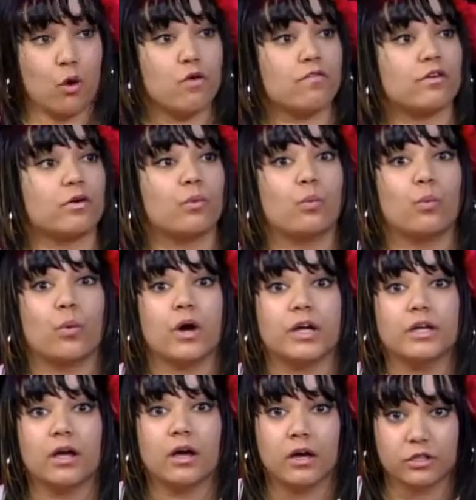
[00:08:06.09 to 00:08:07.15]
over
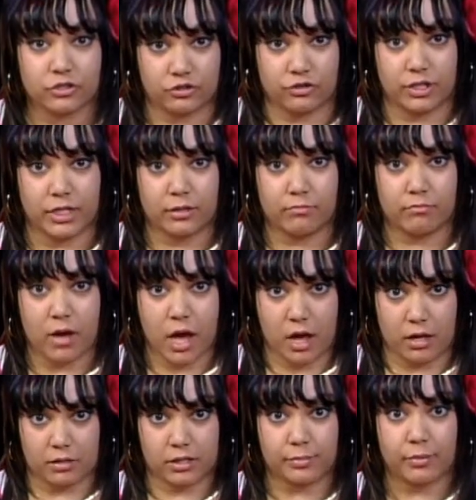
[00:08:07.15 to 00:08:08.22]
100
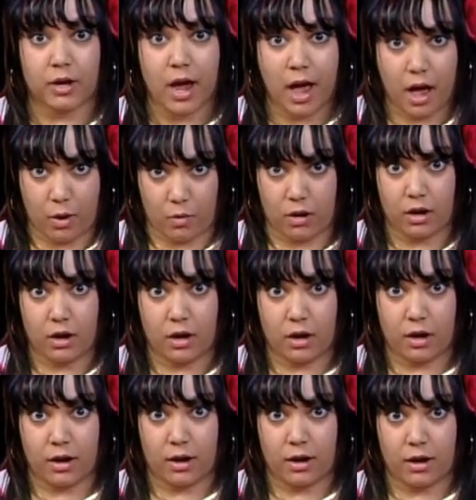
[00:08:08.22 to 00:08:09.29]
miles per hour.
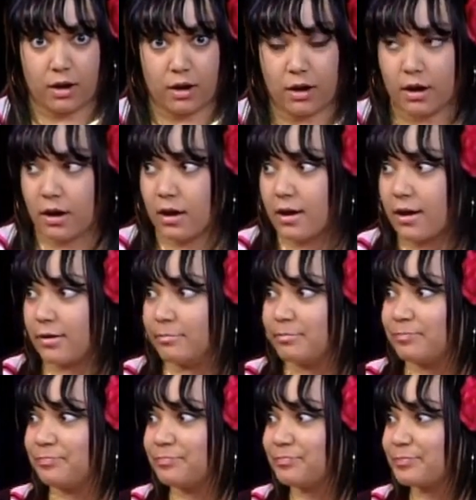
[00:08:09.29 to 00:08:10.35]
Holy
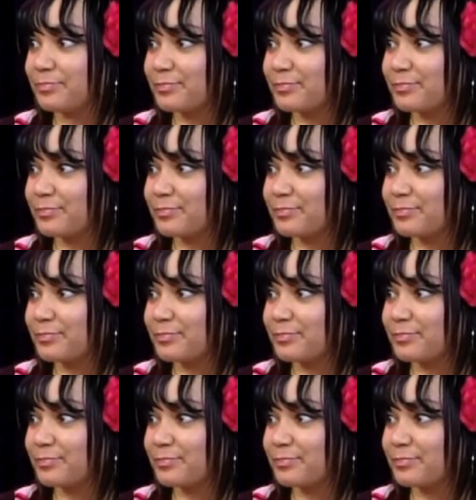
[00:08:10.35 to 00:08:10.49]
crap!